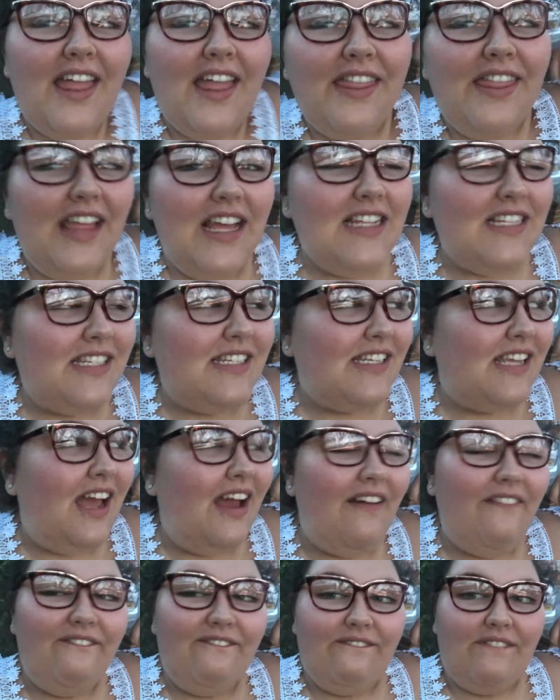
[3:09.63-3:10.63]
this
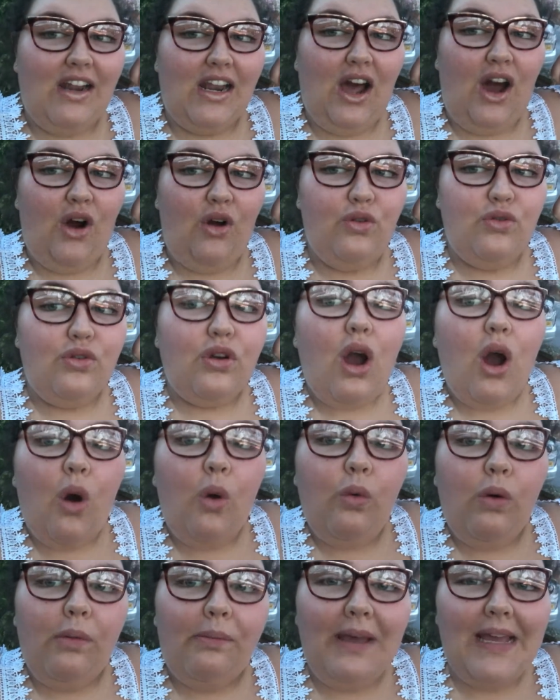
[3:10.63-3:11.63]
vlog
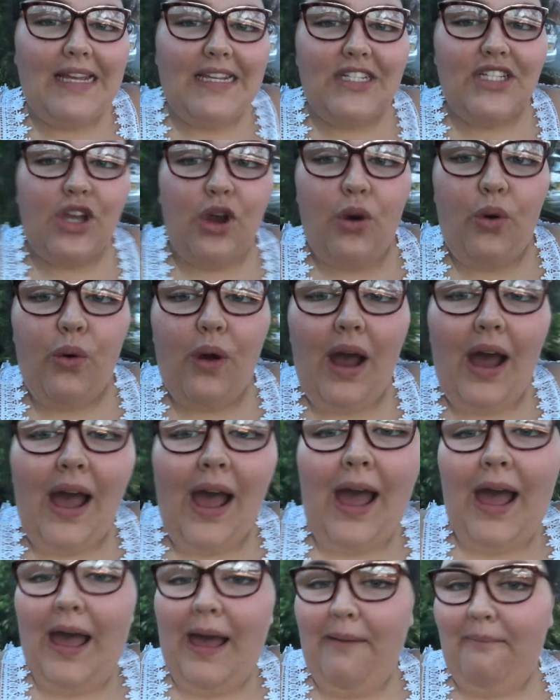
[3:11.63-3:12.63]
will be so
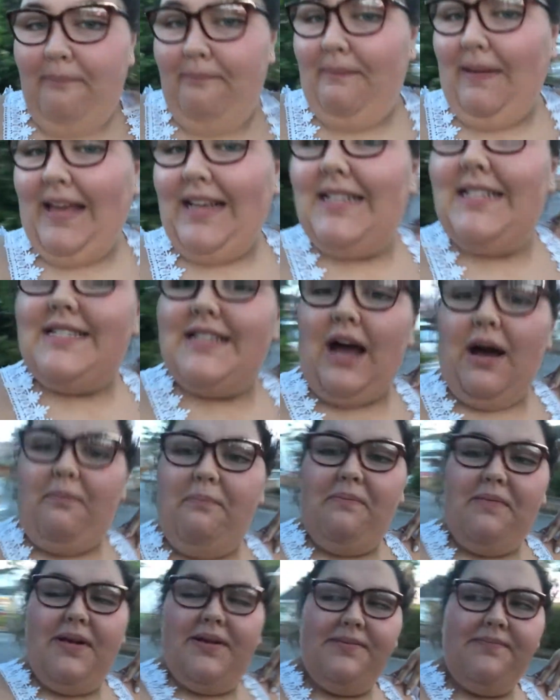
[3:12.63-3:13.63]
mixed
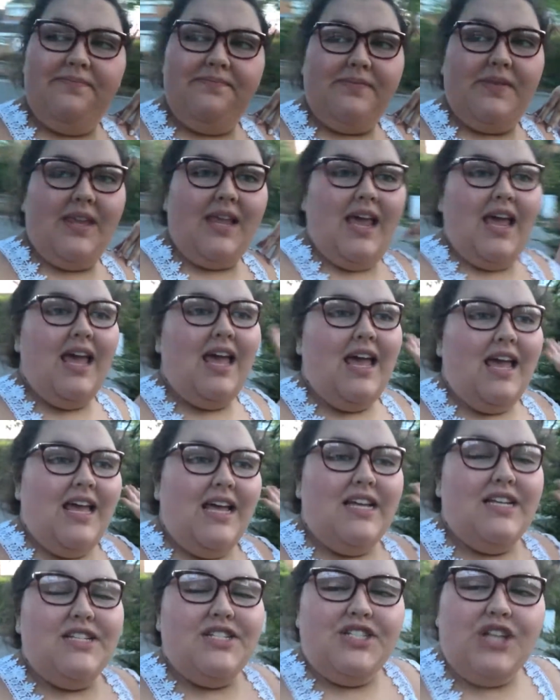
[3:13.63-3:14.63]
up.
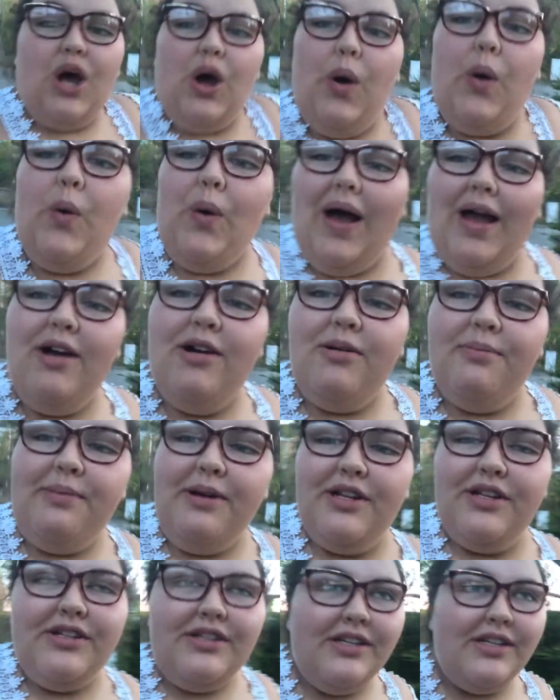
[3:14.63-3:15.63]
So I'm
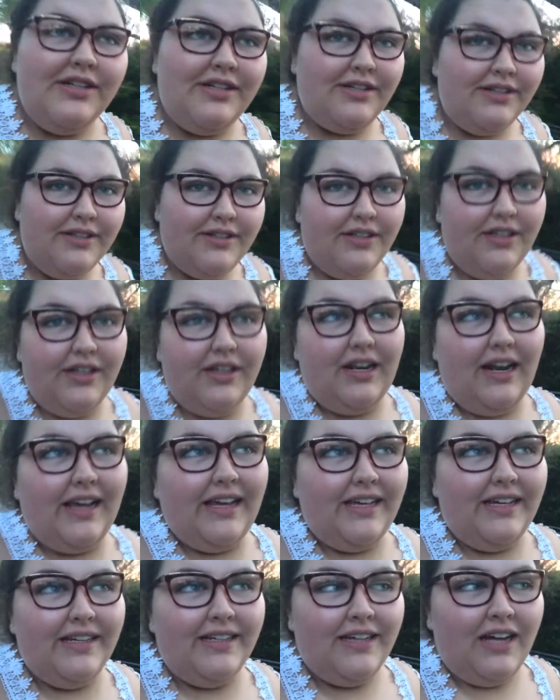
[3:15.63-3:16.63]
hoping you
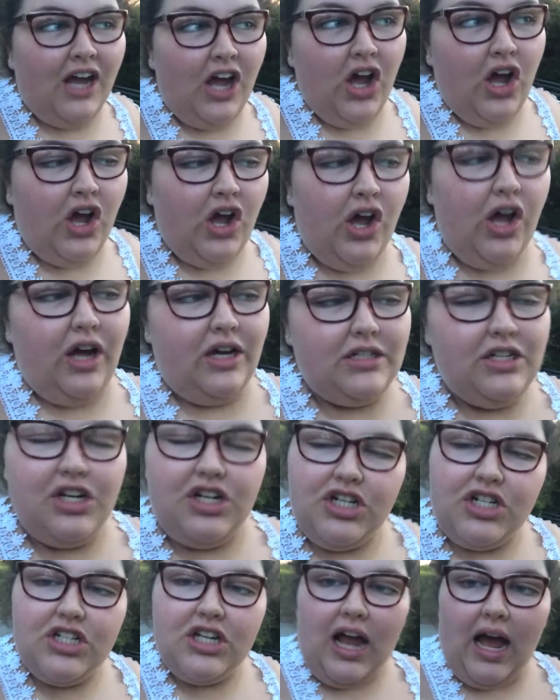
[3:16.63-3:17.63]
like
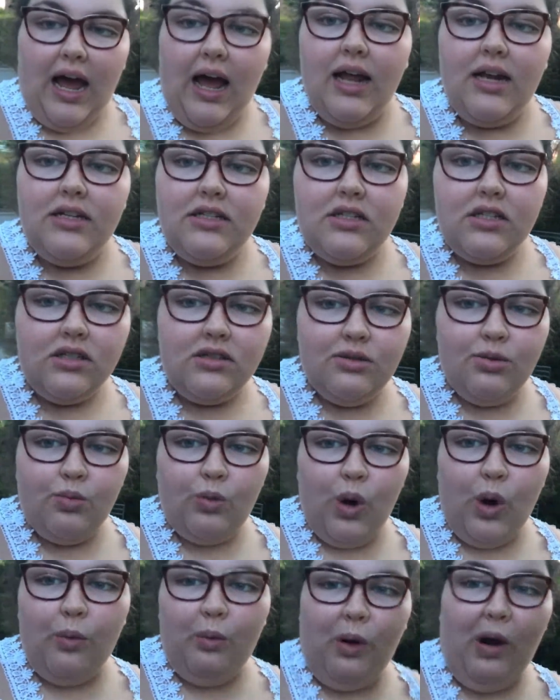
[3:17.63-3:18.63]
understand
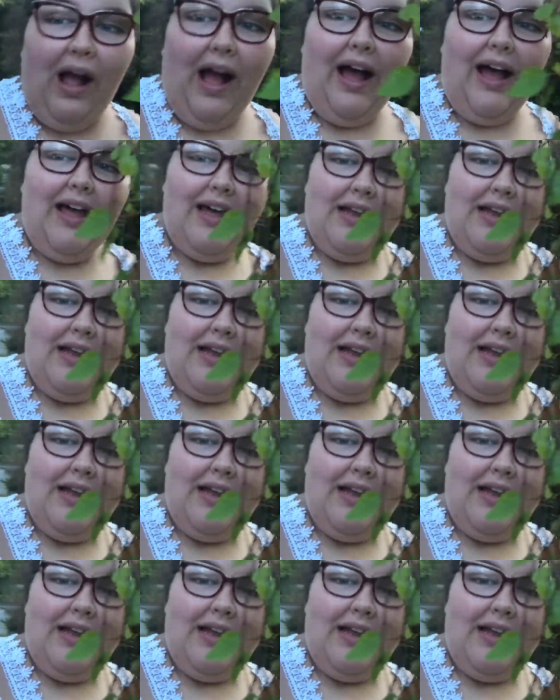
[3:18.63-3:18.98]
where we're at.